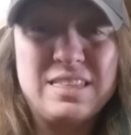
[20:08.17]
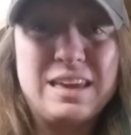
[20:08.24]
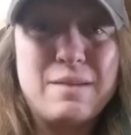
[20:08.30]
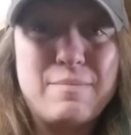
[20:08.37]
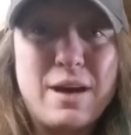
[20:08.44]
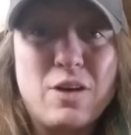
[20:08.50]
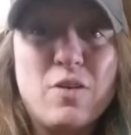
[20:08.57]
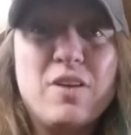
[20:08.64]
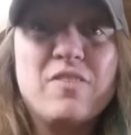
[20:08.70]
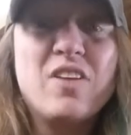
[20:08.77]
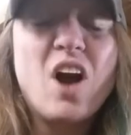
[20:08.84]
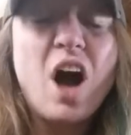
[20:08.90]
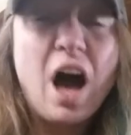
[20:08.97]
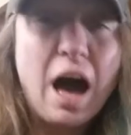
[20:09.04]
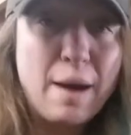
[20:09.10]
the amount of
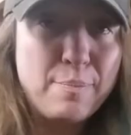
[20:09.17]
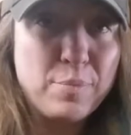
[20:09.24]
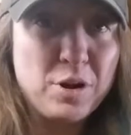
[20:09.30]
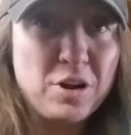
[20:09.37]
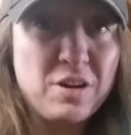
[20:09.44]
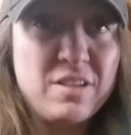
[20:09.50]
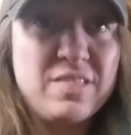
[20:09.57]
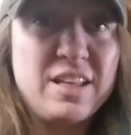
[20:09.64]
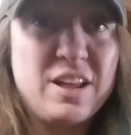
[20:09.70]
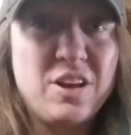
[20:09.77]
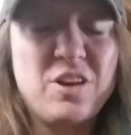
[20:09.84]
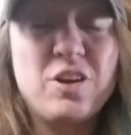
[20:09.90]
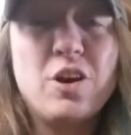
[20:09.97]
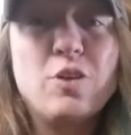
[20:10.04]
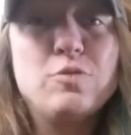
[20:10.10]
copper that a
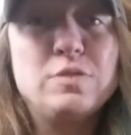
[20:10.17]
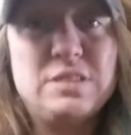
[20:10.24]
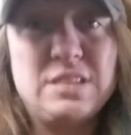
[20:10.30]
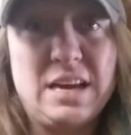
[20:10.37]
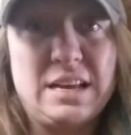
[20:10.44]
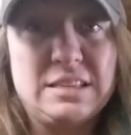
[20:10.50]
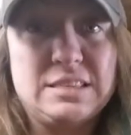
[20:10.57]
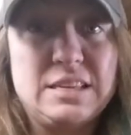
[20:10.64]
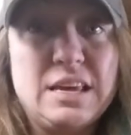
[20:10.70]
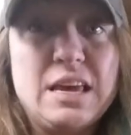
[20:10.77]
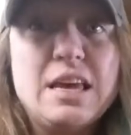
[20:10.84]
goat does.